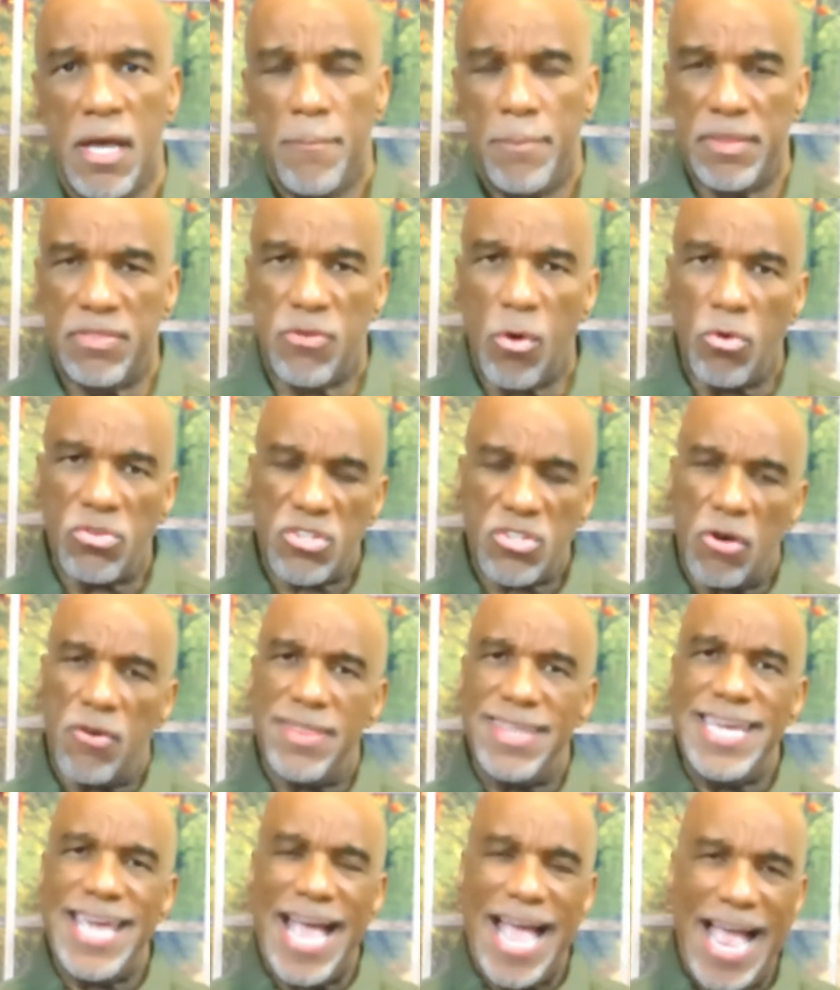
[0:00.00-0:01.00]
But those are
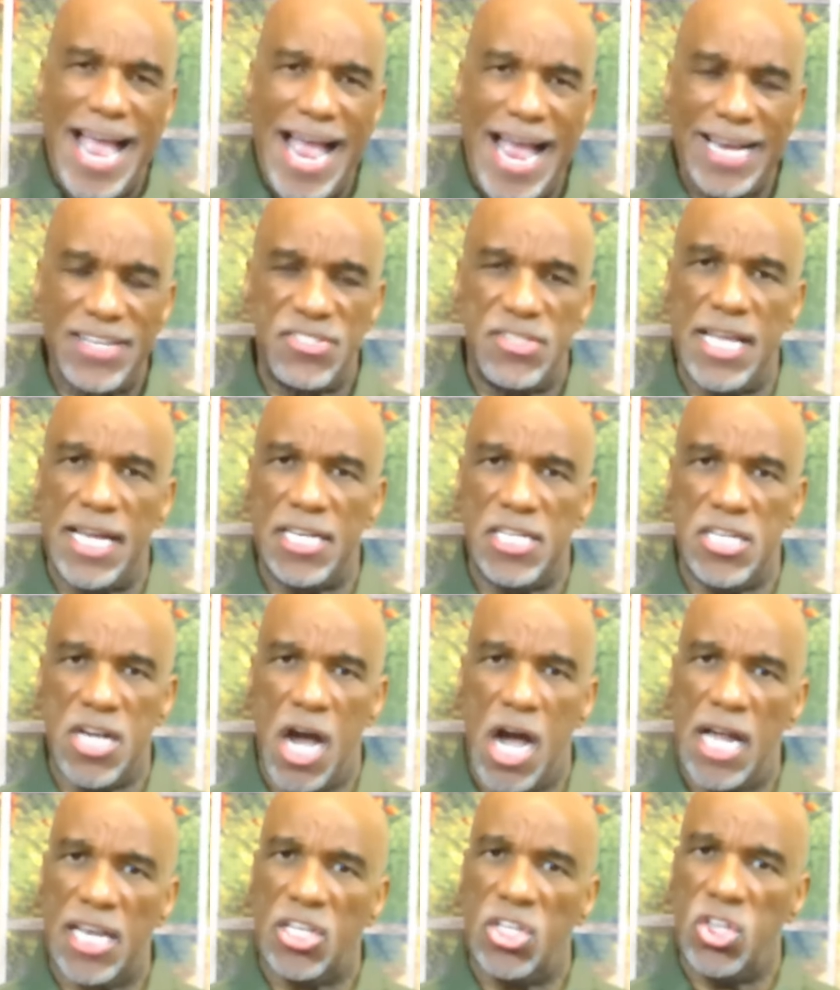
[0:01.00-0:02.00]
the acts that
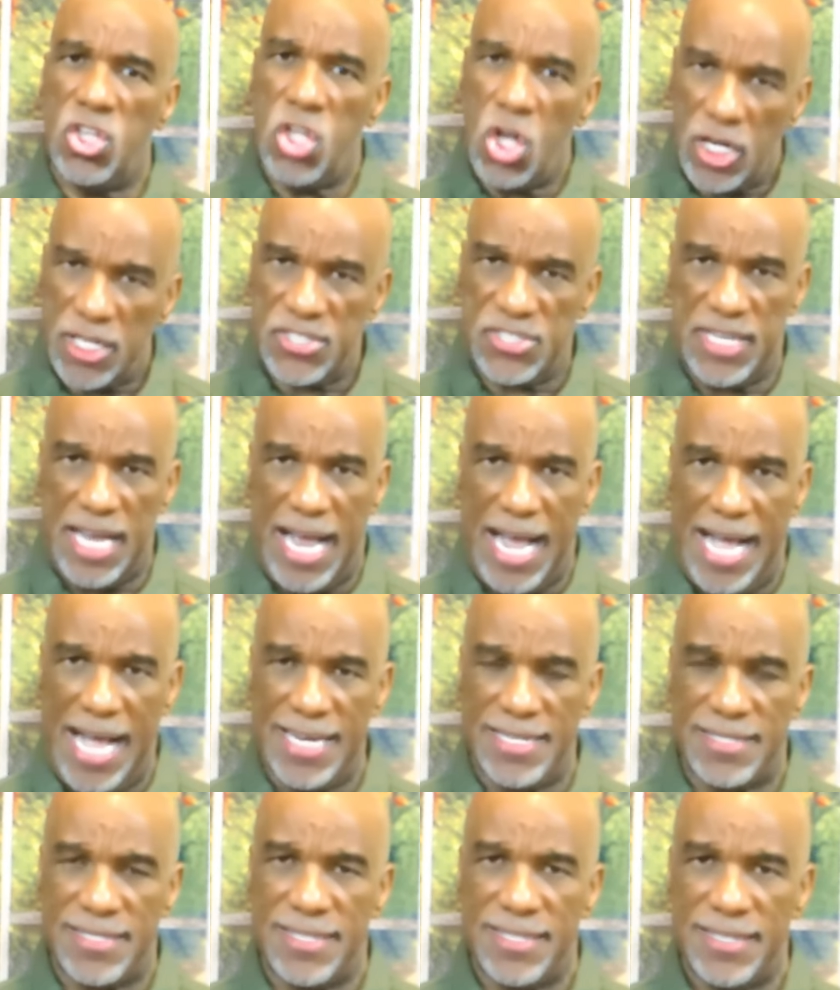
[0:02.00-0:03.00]
God looks
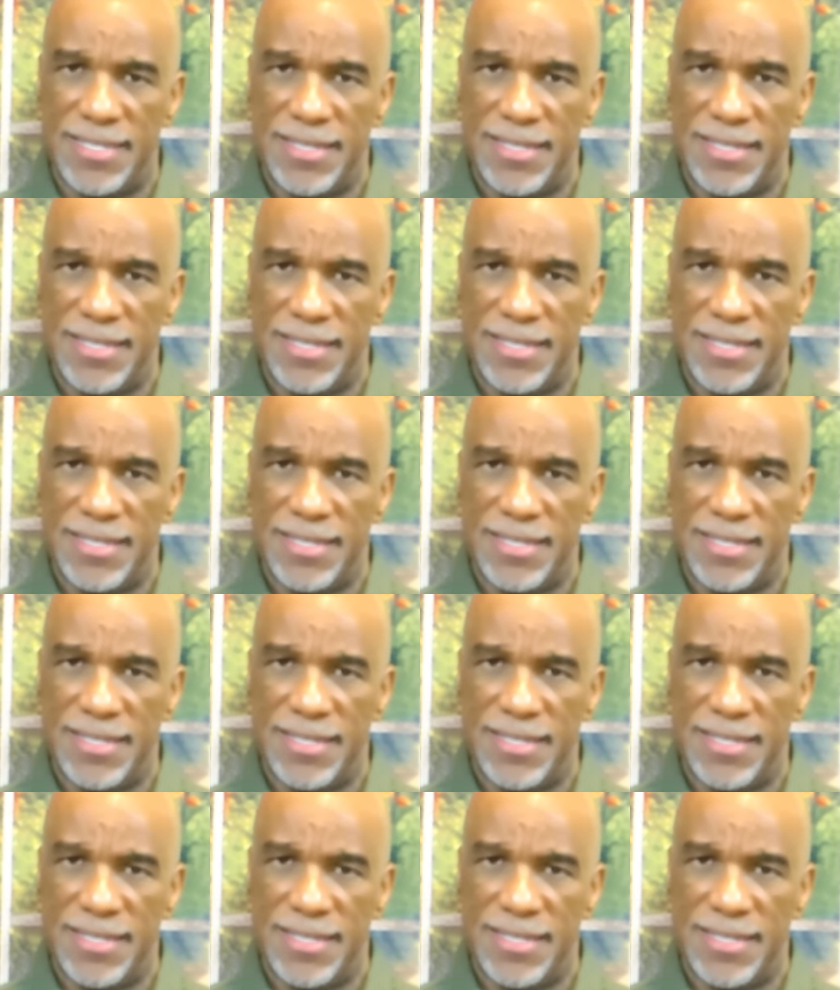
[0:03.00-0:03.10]
at,